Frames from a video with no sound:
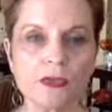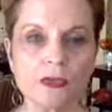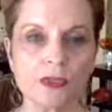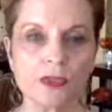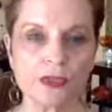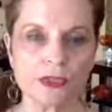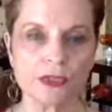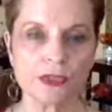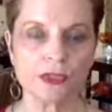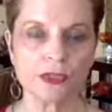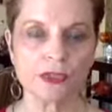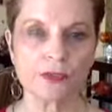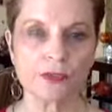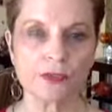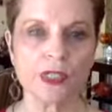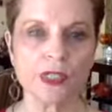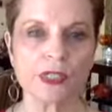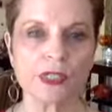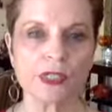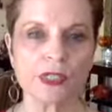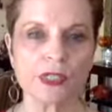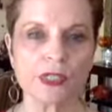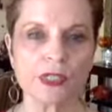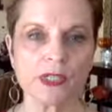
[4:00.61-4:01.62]
a
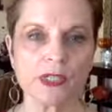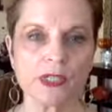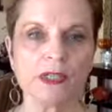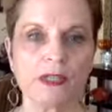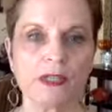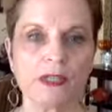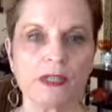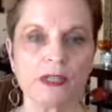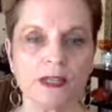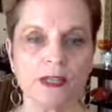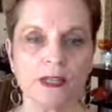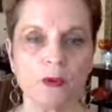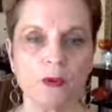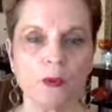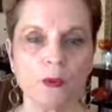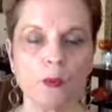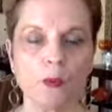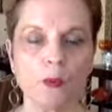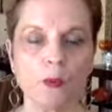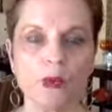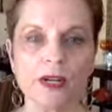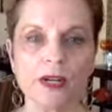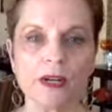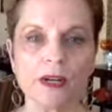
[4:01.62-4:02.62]
situation
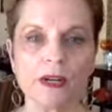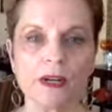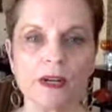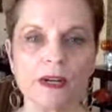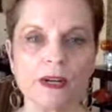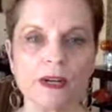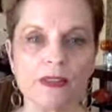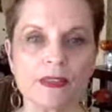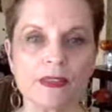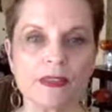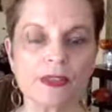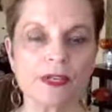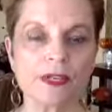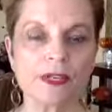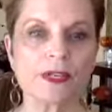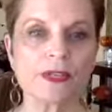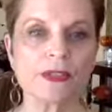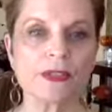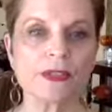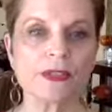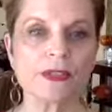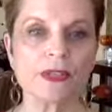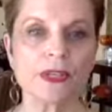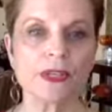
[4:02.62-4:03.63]
where
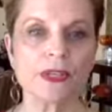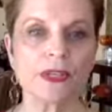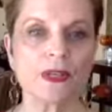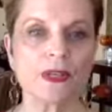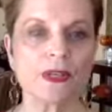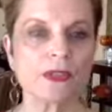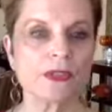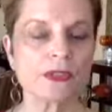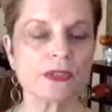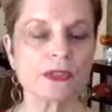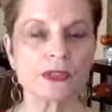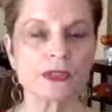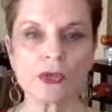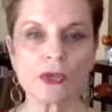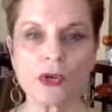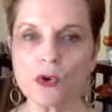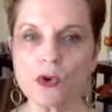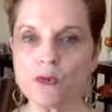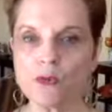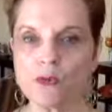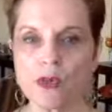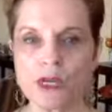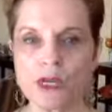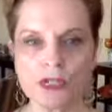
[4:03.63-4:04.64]
there's
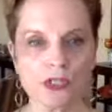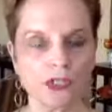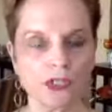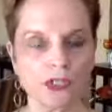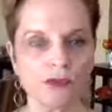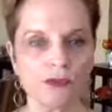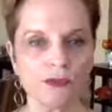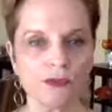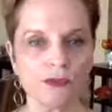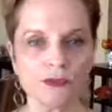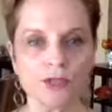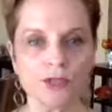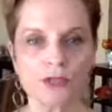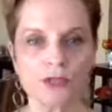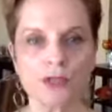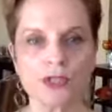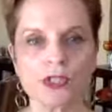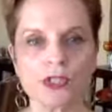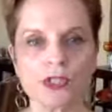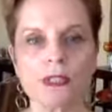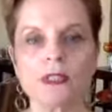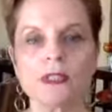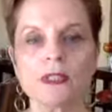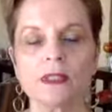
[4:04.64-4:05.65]
so much
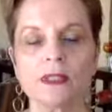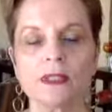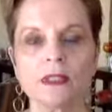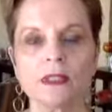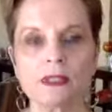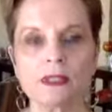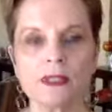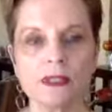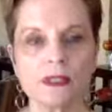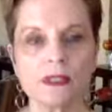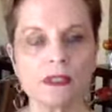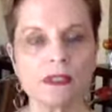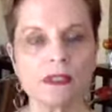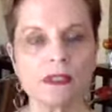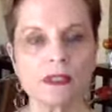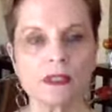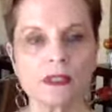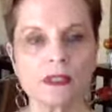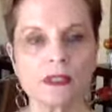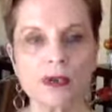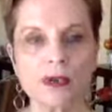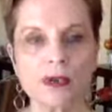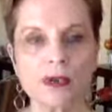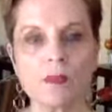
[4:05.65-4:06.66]
confusion, there's
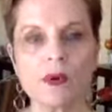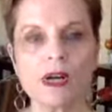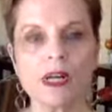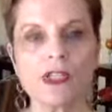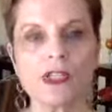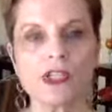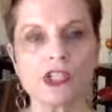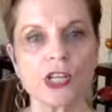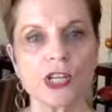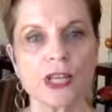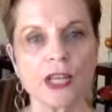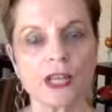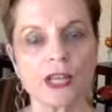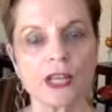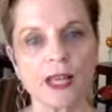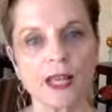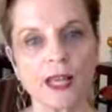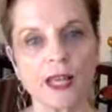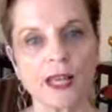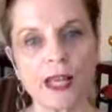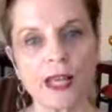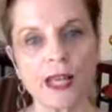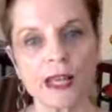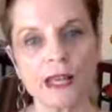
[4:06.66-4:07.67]
so much
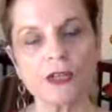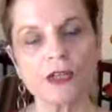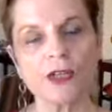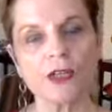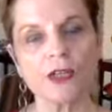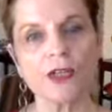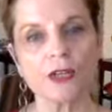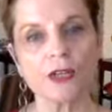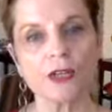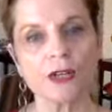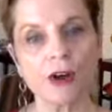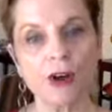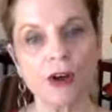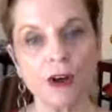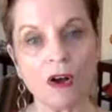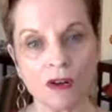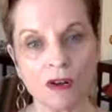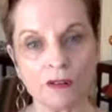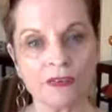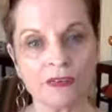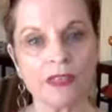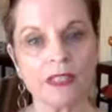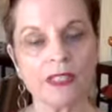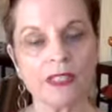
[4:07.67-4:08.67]
anger
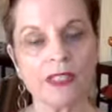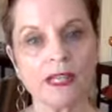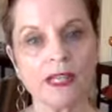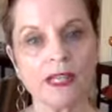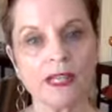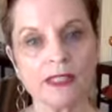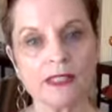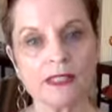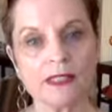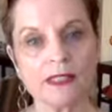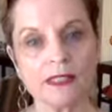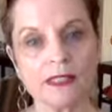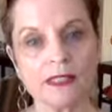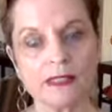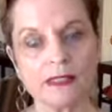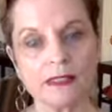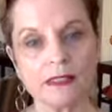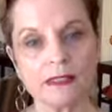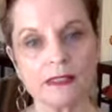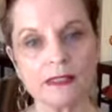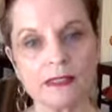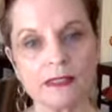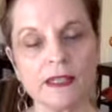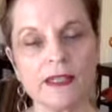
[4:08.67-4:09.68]
often and
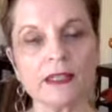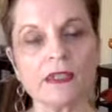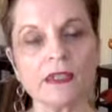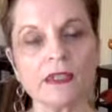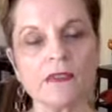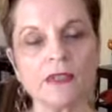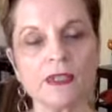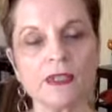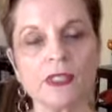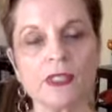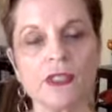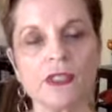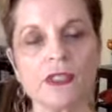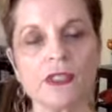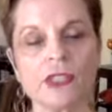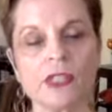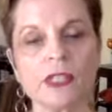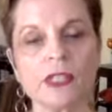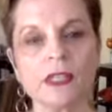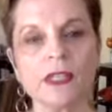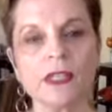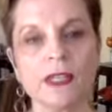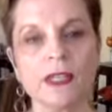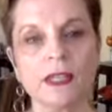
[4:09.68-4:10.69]
negative
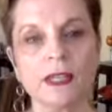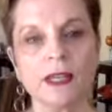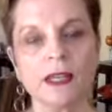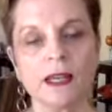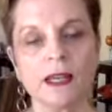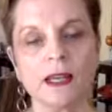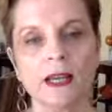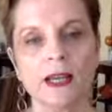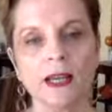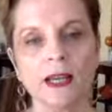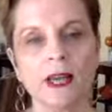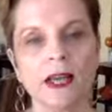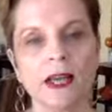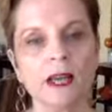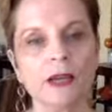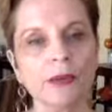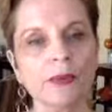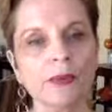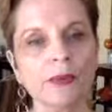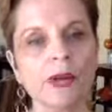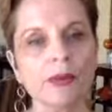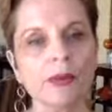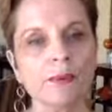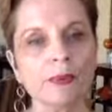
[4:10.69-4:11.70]
energy? How
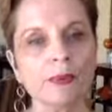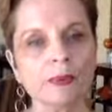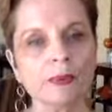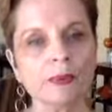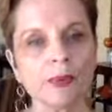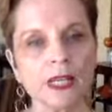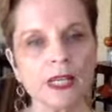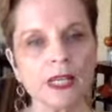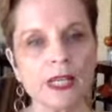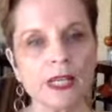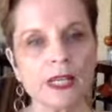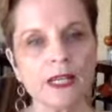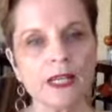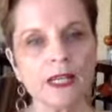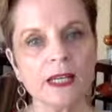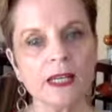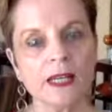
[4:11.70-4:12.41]
do I bring